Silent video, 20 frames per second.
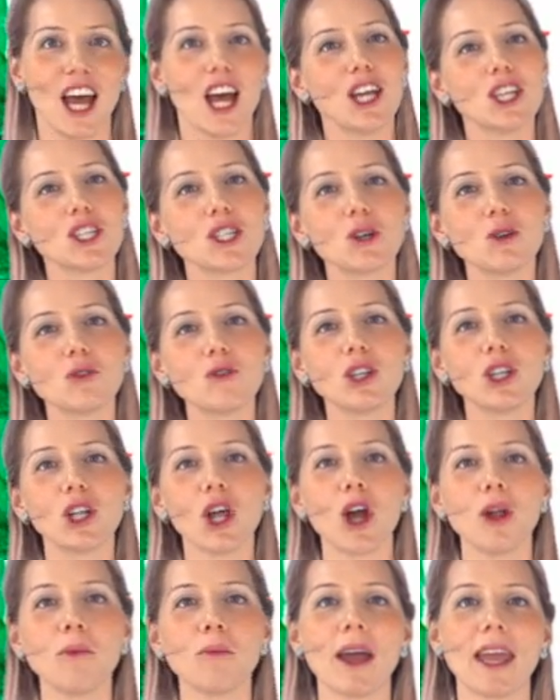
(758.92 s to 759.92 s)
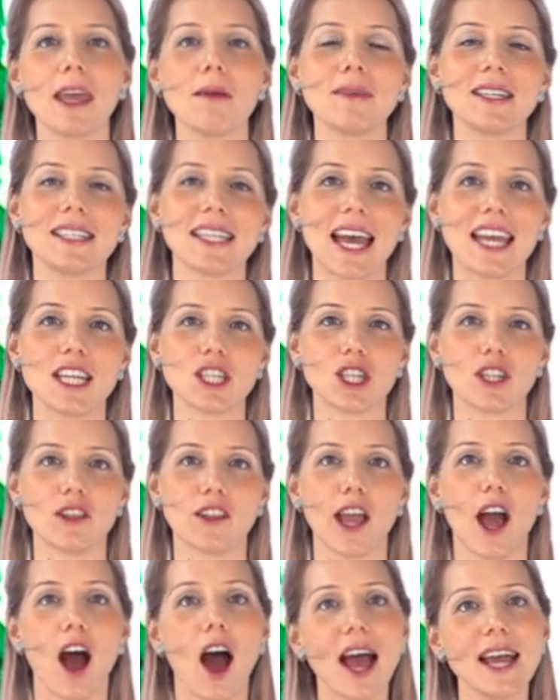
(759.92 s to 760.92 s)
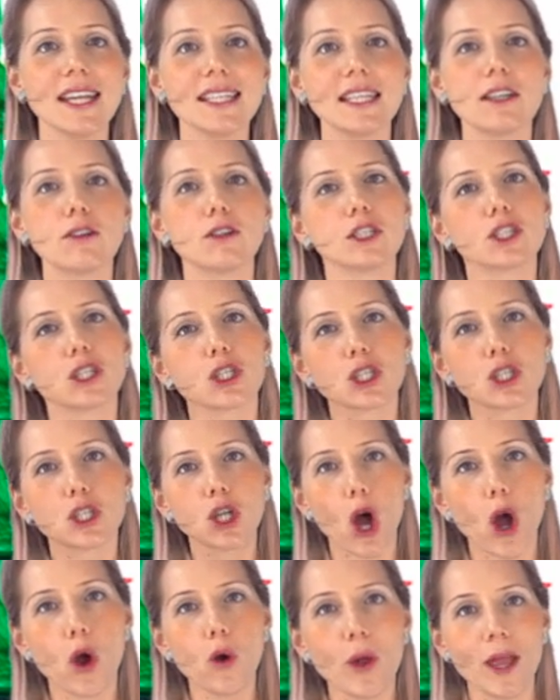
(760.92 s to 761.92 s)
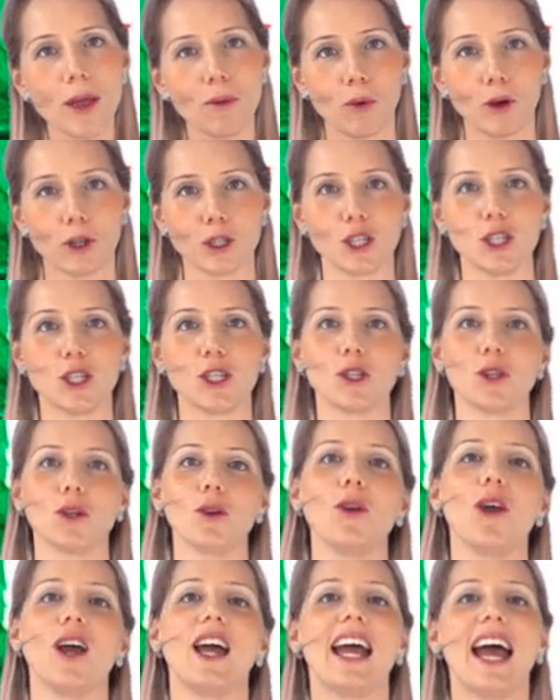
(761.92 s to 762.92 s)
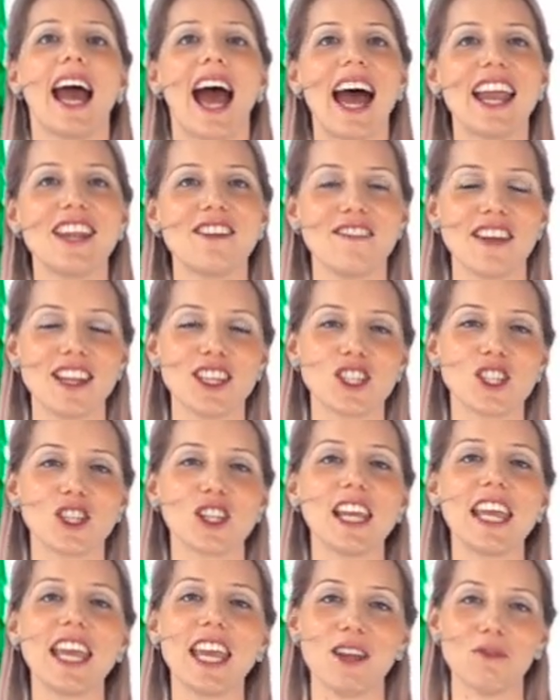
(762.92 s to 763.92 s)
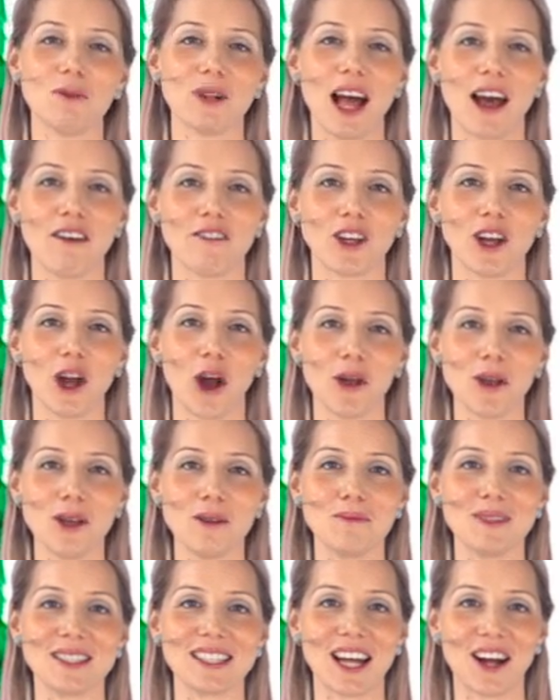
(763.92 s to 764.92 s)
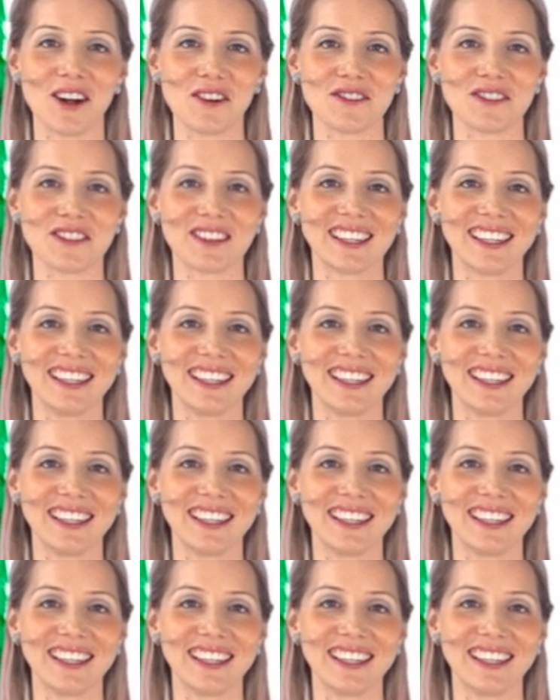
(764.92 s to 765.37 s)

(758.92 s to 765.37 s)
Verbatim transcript: Children learn by imitation. The idea is to show him what to do, and eventually he will have a go himself.